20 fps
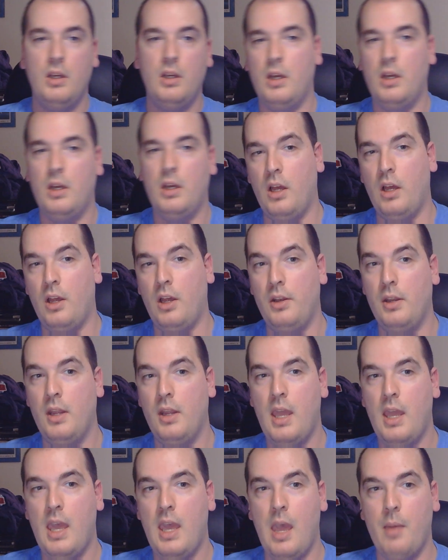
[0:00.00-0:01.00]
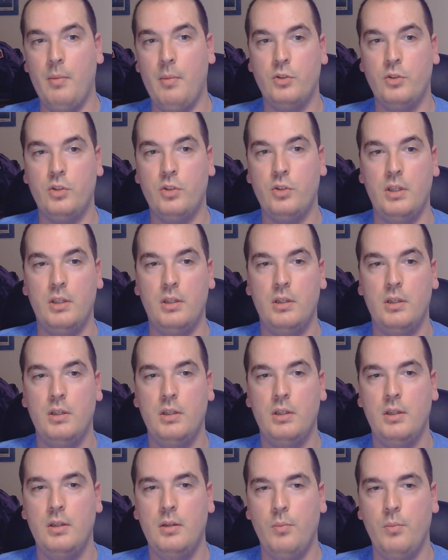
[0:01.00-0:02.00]
on
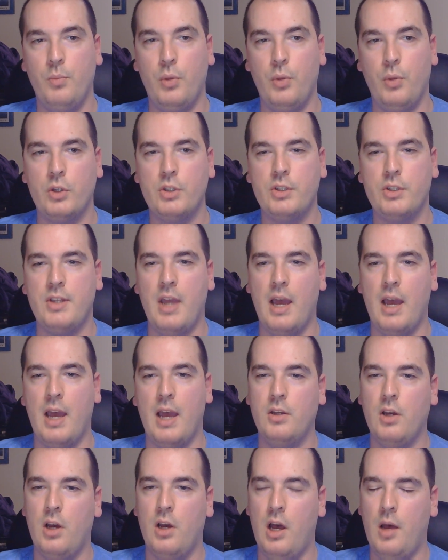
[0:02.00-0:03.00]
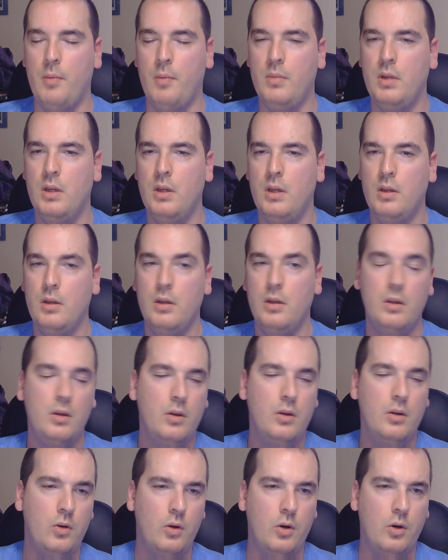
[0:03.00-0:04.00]
HamiltonBooks.com
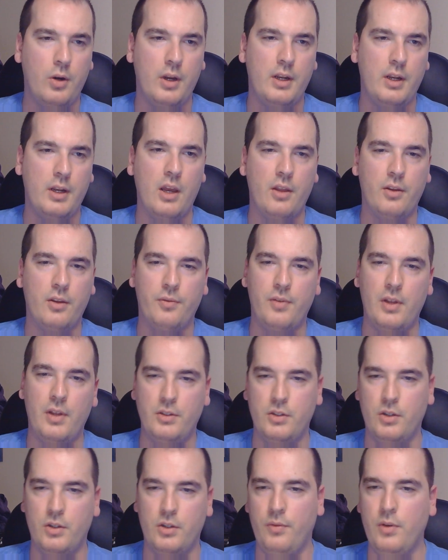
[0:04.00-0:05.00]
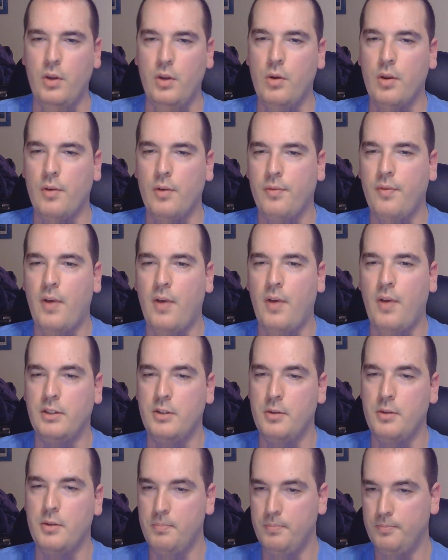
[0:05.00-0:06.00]
or any other vendor if you can
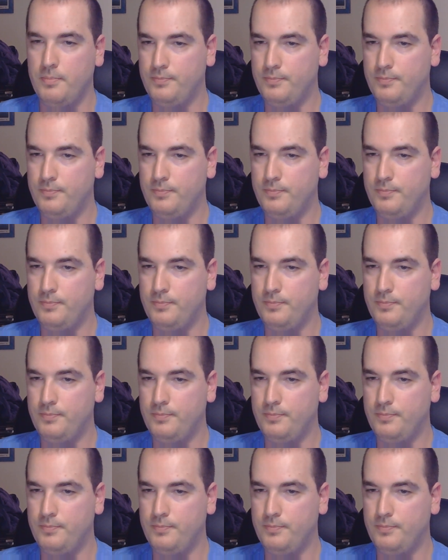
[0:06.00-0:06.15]
find them.